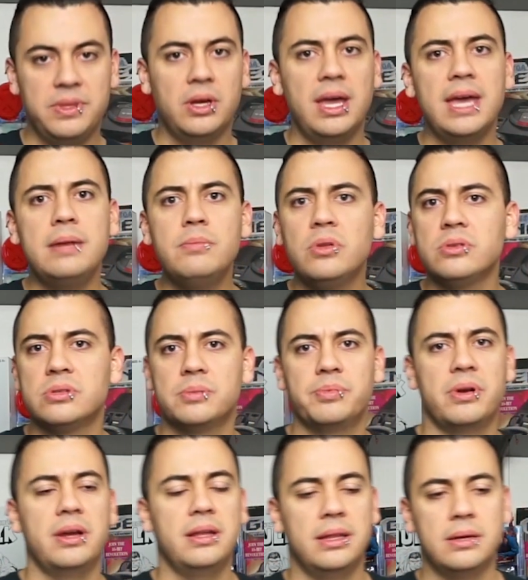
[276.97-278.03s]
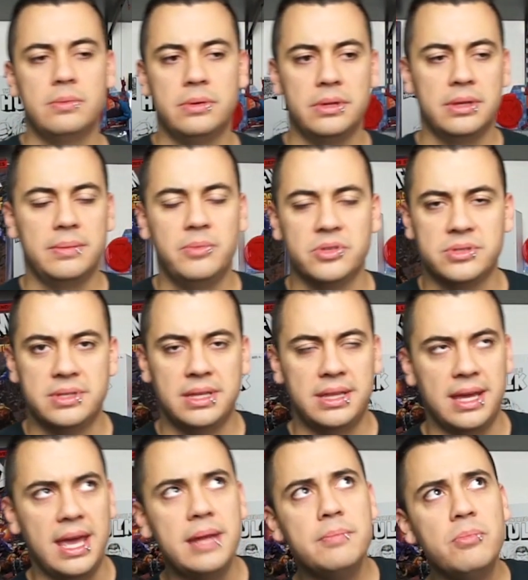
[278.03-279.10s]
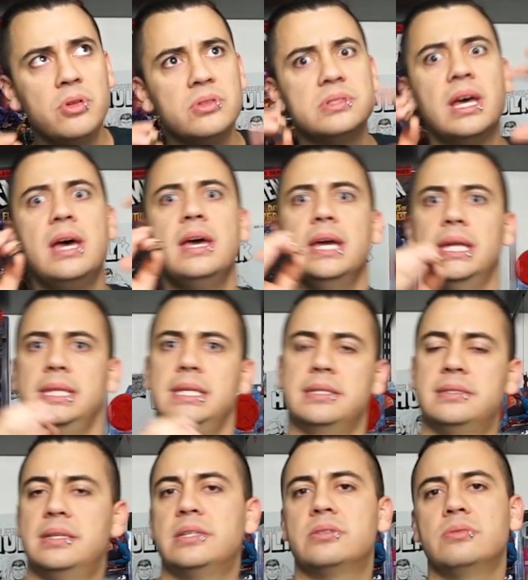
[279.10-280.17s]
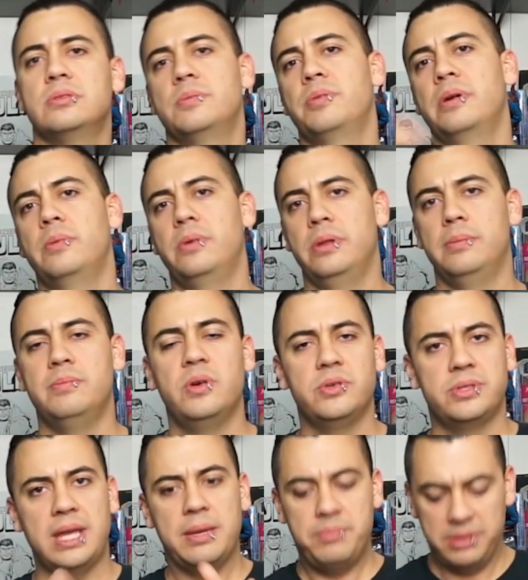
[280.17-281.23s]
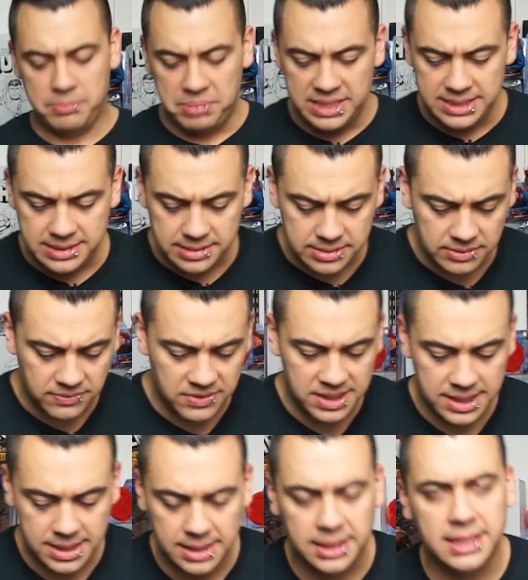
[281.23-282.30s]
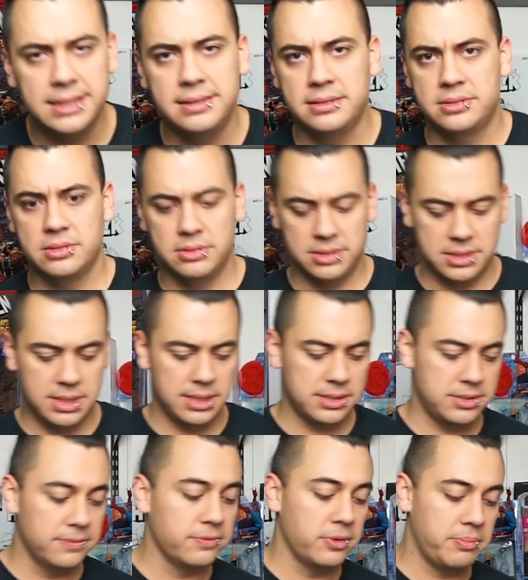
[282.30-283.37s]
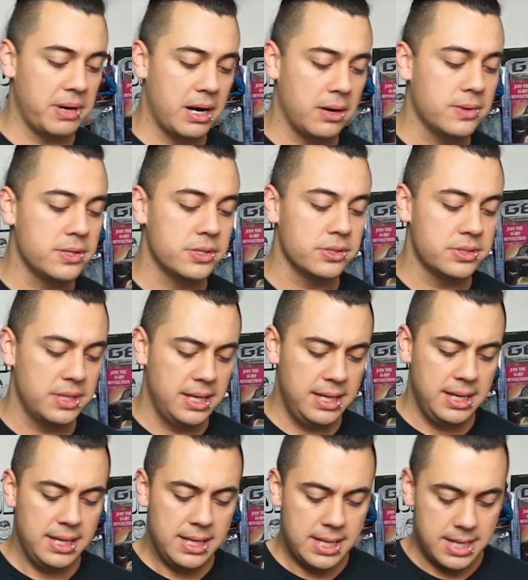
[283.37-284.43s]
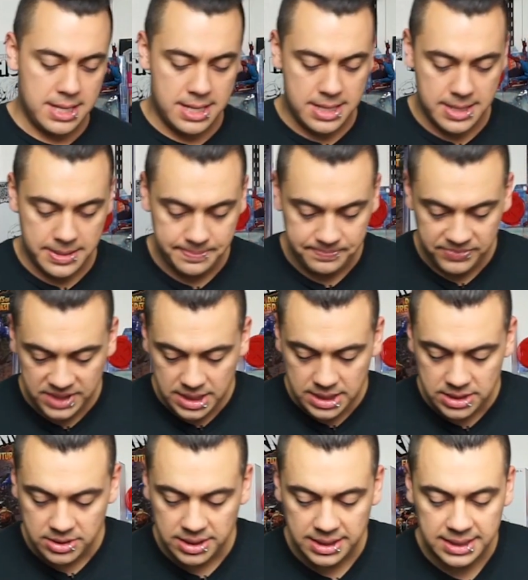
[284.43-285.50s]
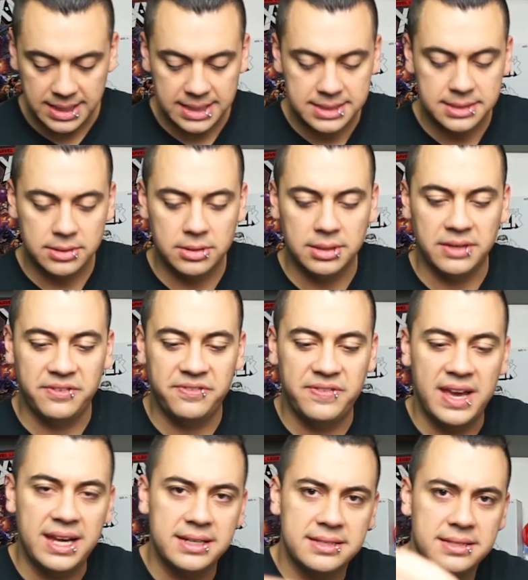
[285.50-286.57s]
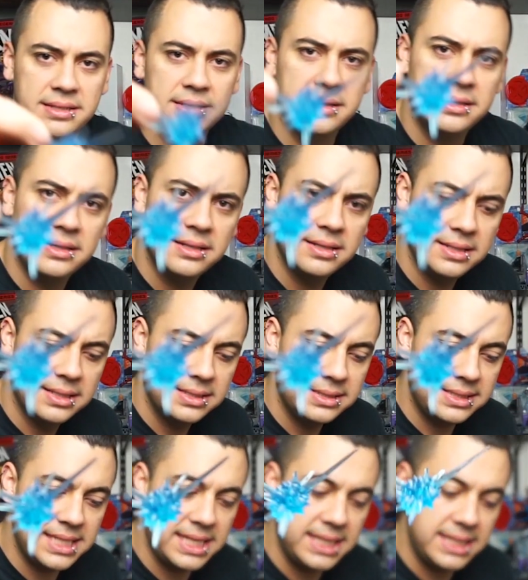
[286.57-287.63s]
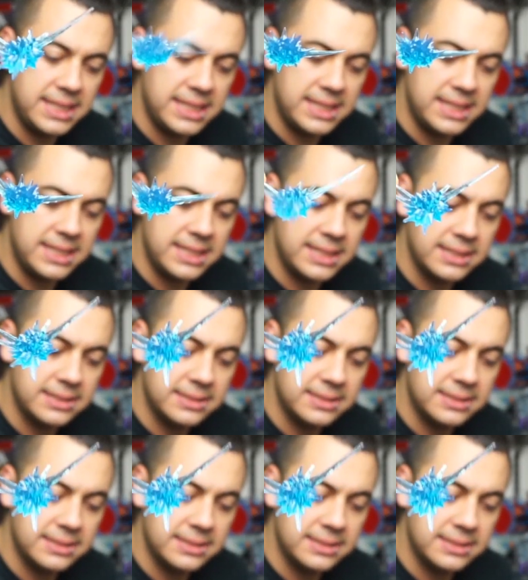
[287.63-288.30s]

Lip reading: head molds are probably like the head molds and the accessories are probably one of the most epic pieces of the Lightning Series collection for the Power Rangers. You get a nice little effect, ting,